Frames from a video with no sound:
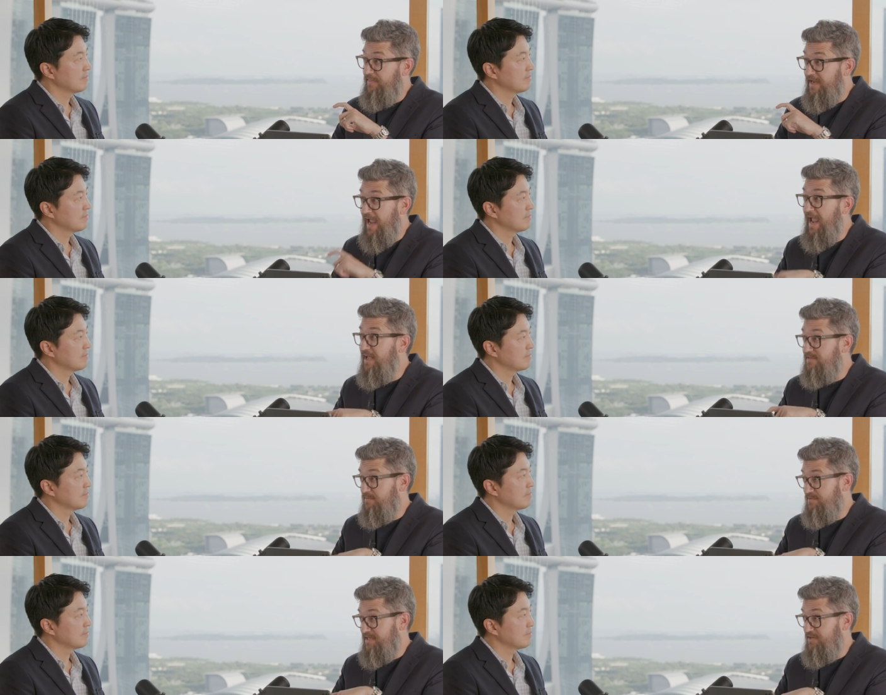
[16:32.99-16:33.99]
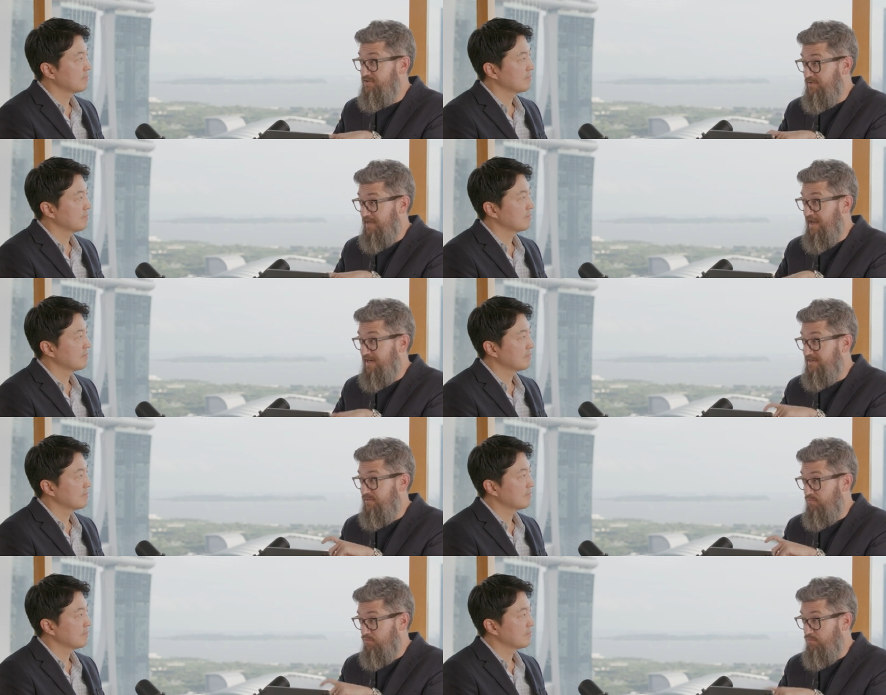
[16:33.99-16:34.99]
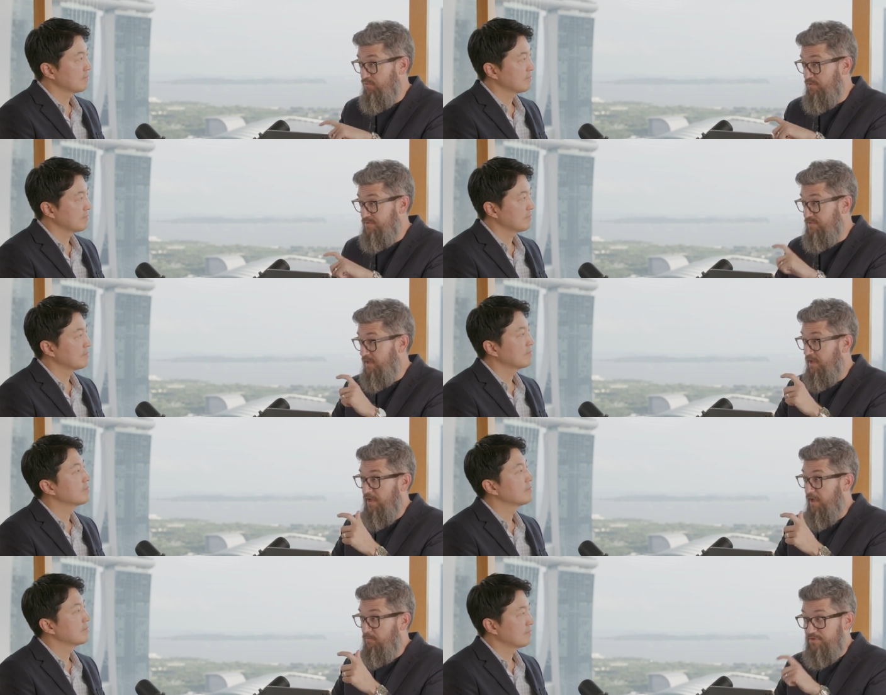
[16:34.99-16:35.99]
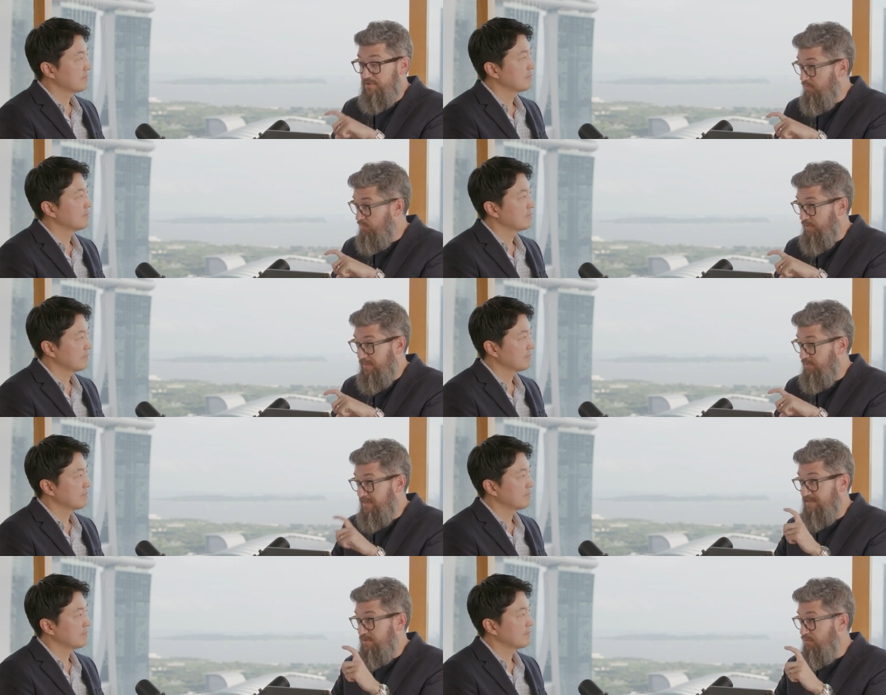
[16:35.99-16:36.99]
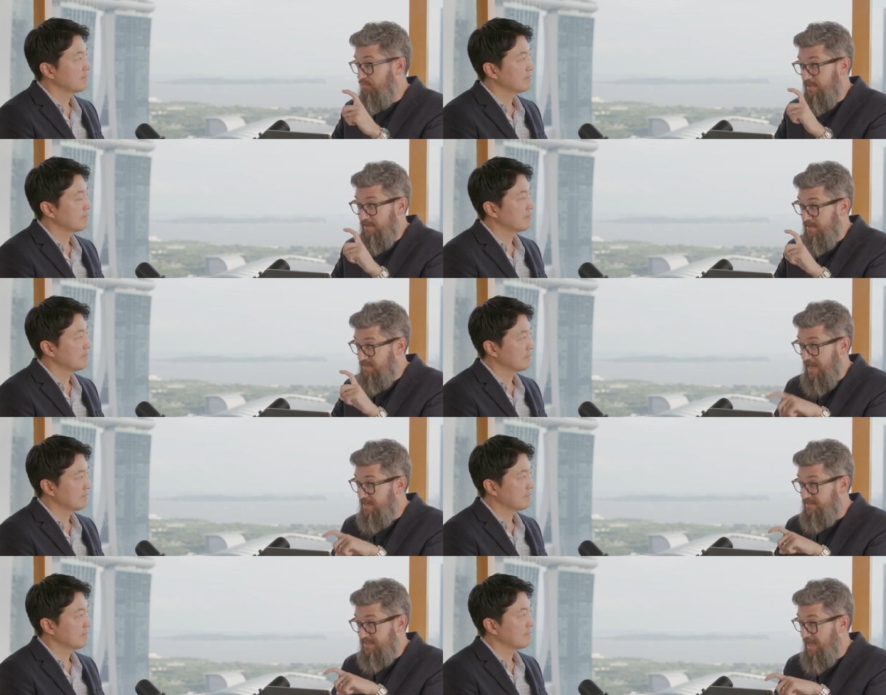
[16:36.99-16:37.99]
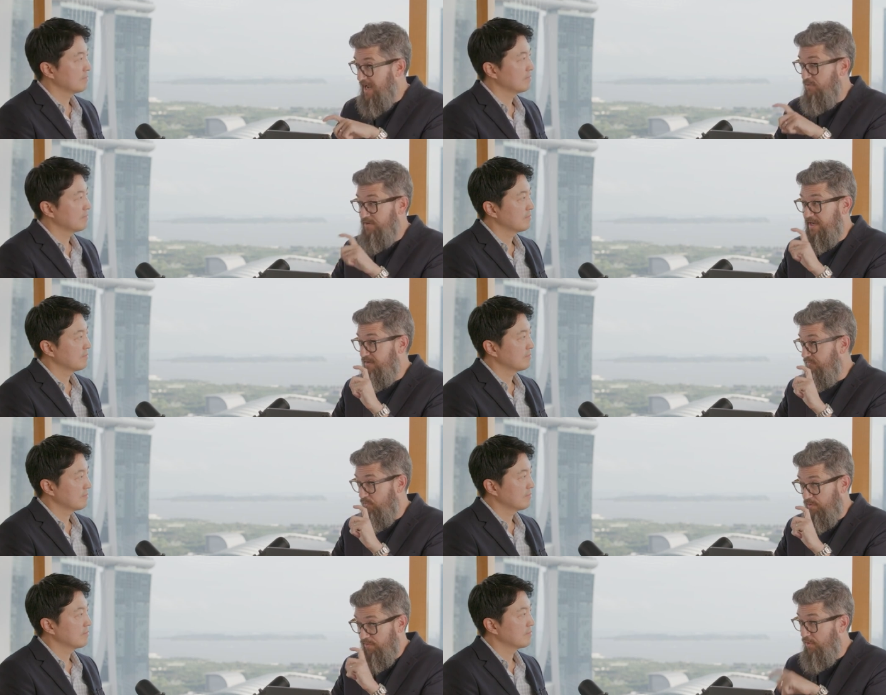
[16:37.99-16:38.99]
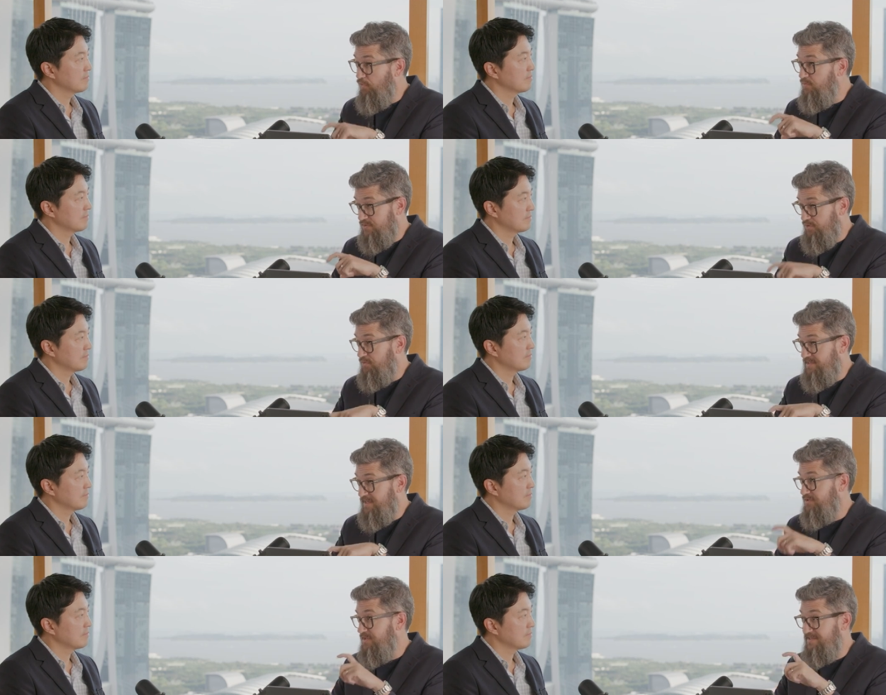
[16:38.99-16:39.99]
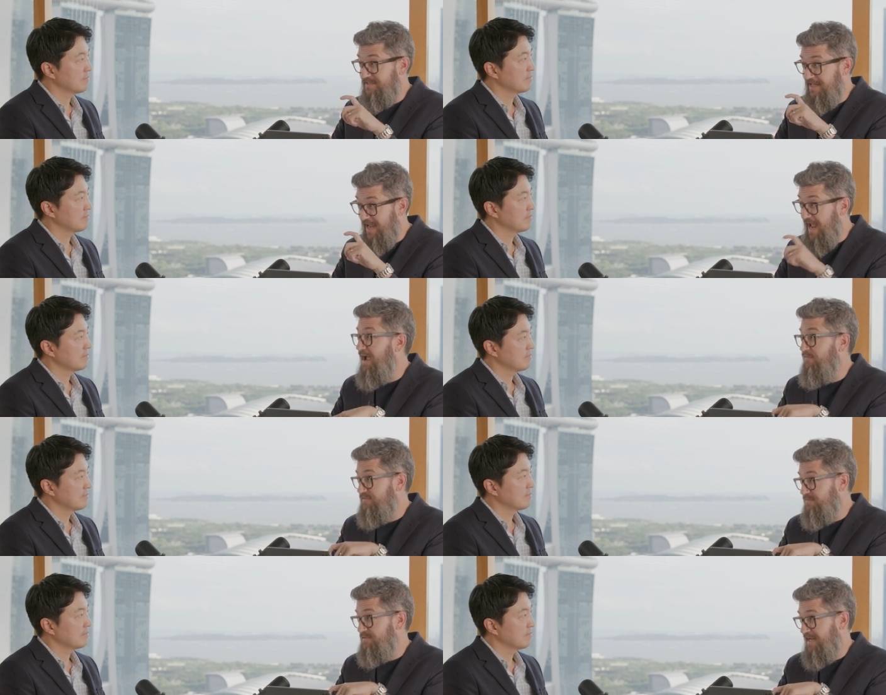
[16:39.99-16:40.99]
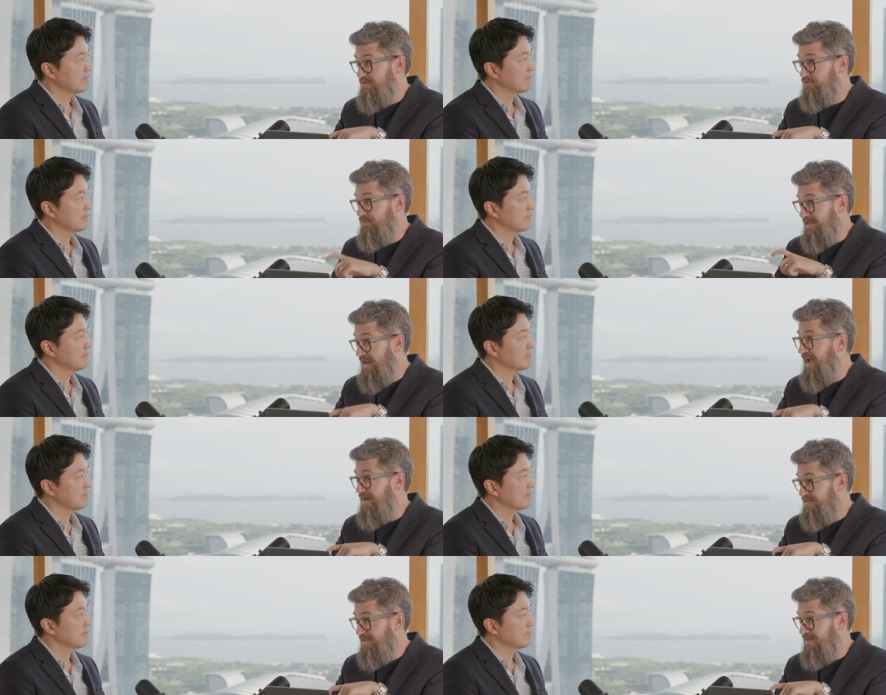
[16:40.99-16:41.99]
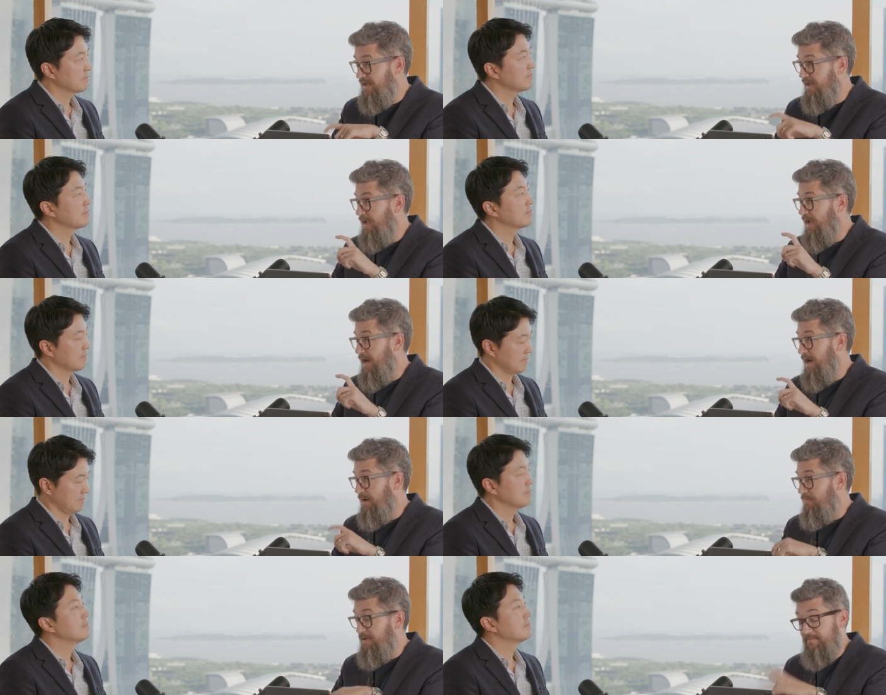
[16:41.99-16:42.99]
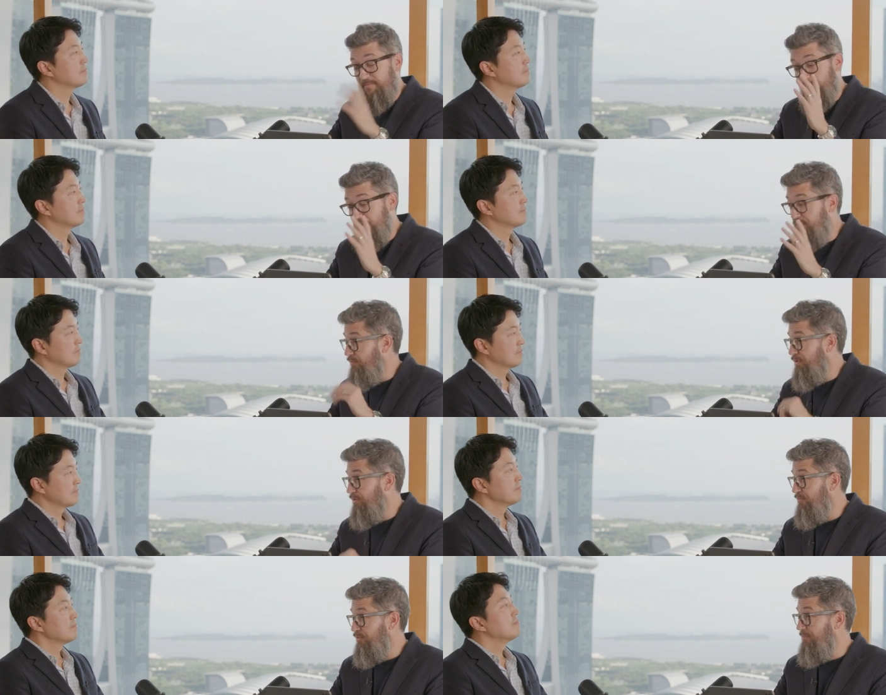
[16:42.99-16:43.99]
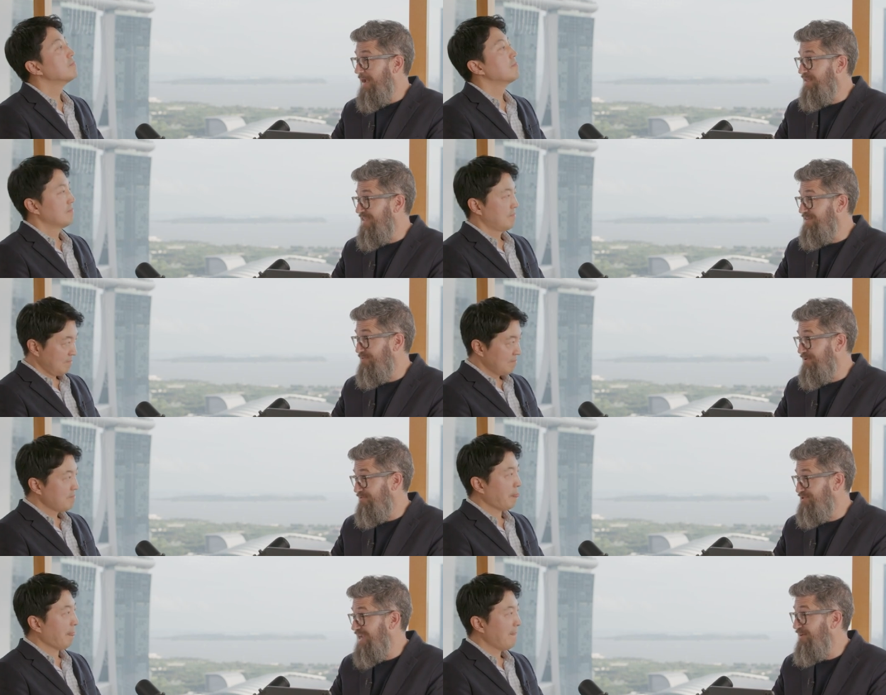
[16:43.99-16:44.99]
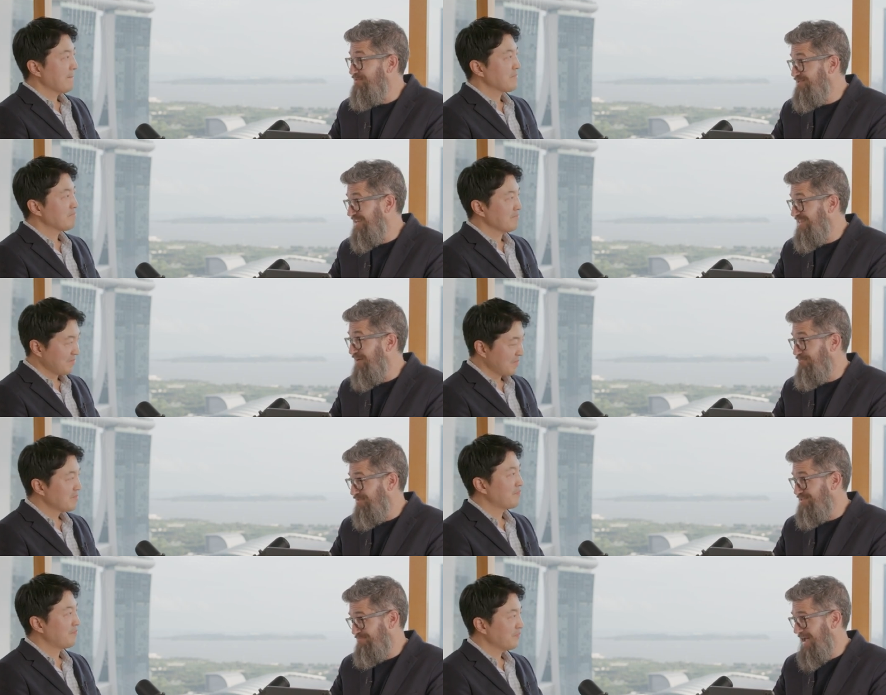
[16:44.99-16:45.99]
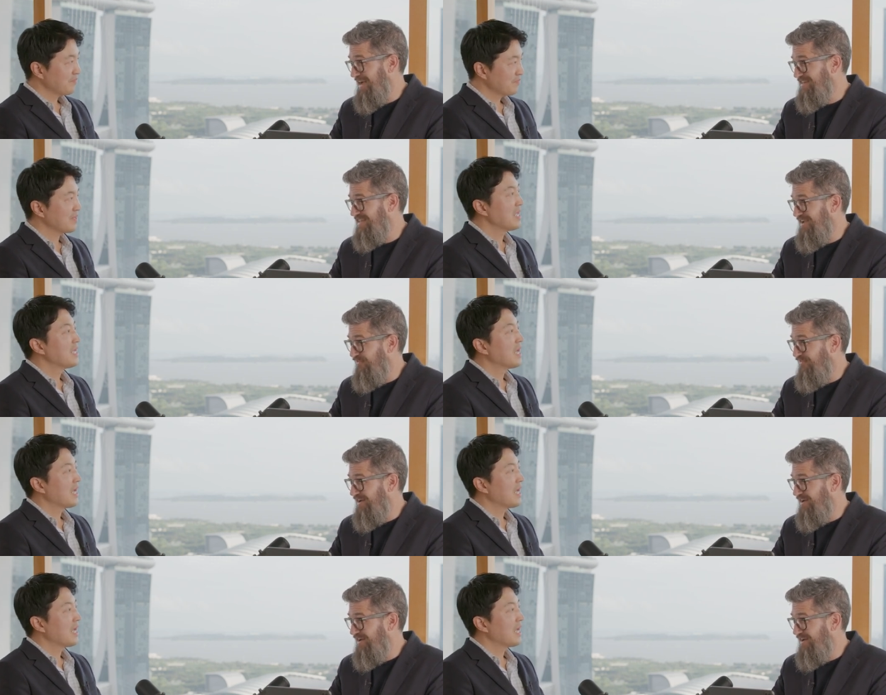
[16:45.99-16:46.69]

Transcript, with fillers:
Speaker 1: that has substantially enacted the rules. Presumably, they'll need to do the tax accounting for those jurisdictions that have substantially enacted. Um, but we'll we'll we'll make things a little challenging in that respect if